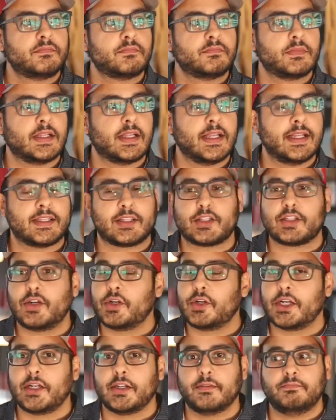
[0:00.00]
it's so
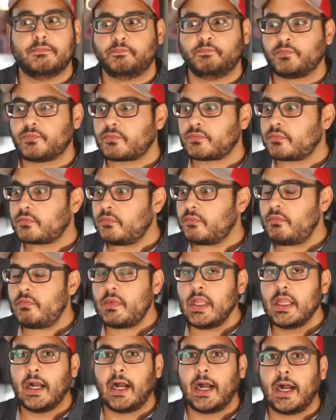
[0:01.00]
good.
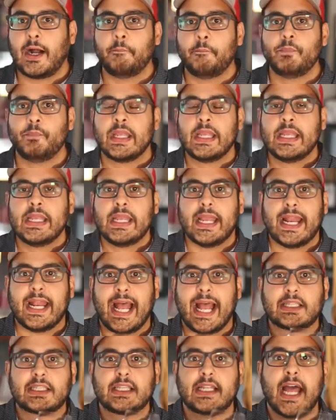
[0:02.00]
It
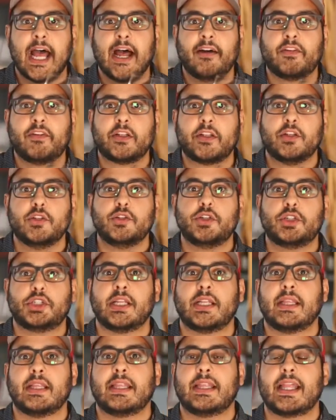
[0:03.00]
has an
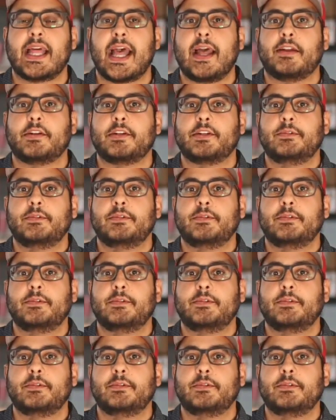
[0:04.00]
evolution that